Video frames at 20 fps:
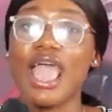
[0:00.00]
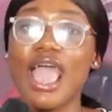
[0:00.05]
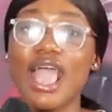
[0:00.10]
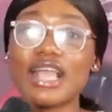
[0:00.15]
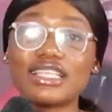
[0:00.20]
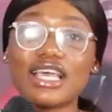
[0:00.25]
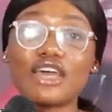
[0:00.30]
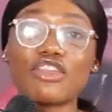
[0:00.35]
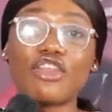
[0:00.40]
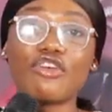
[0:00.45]

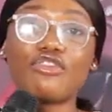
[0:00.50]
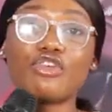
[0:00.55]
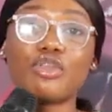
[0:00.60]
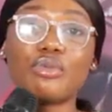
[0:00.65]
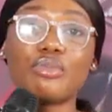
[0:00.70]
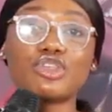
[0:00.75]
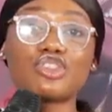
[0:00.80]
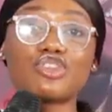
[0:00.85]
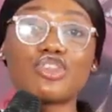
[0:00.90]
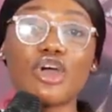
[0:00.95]
And tell off
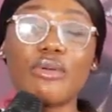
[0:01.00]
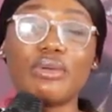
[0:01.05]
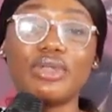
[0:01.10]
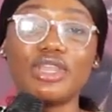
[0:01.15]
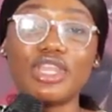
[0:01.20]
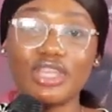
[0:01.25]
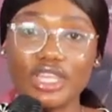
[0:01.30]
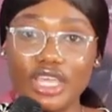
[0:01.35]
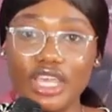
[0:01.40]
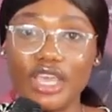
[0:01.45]
on my story,
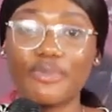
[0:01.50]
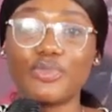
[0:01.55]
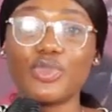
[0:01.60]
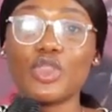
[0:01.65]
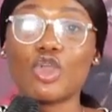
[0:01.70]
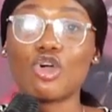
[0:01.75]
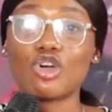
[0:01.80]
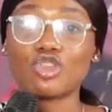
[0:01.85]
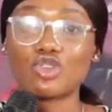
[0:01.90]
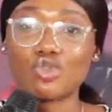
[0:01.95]
Nini,
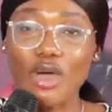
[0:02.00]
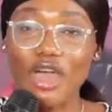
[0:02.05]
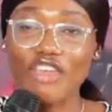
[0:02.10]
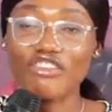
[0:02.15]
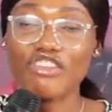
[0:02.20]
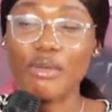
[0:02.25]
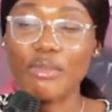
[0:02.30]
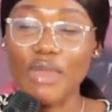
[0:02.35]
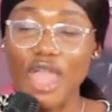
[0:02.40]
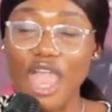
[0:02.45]

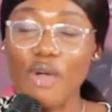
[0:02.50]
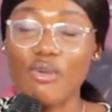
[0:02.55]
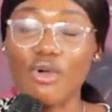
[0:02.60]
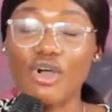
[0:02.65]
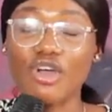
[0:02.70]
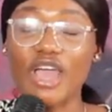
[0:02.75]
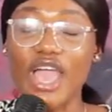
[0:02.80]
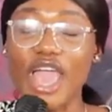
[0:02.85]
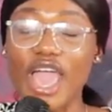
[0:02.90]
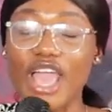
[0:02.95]
Koswasha, me
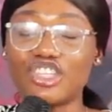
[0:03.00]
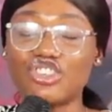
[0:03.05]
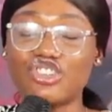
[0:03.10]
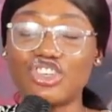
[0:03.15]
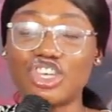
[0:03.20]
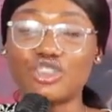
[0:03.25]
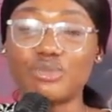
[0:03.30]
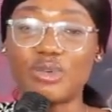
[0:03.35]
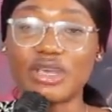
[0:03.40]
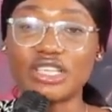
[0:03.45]
Ewa,
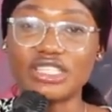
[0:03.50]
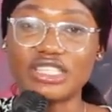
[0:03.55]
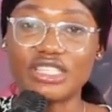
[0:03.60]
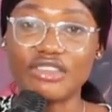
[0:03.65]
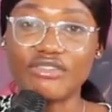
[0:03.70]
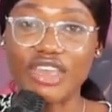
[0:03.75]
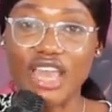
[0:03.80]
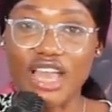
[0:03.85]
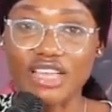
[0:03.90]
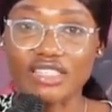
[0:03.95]
GH Based
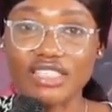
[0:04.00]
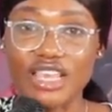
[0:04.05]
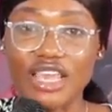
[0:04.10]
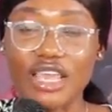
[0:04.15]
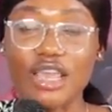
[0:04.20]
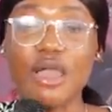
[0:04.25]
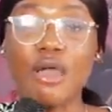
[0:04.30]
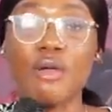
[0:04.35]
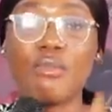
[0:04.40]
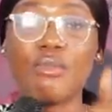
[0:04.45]
TV, Hase.